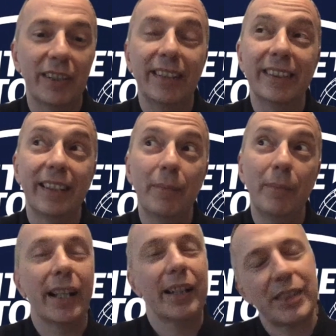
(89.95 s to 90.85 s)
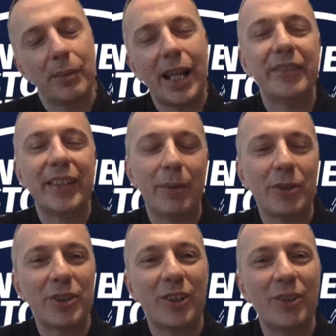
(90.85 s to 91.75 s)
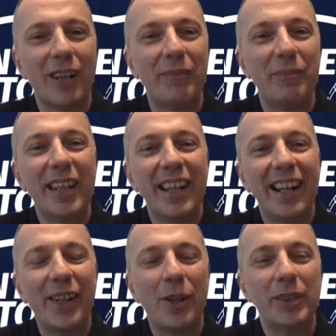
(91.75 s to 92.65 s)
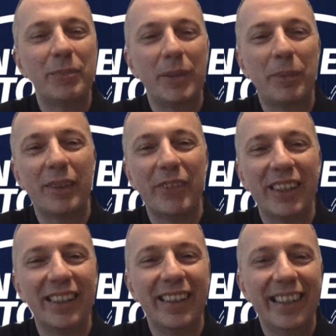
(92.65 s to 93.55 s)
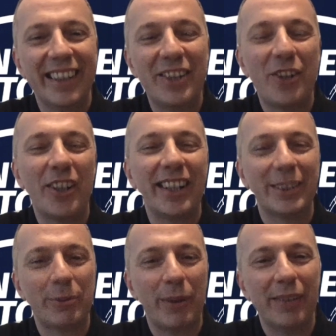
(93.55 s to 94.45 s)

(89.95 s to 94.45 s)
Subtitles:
And I'll have some live demos, so I hope that people will enjoy that as well.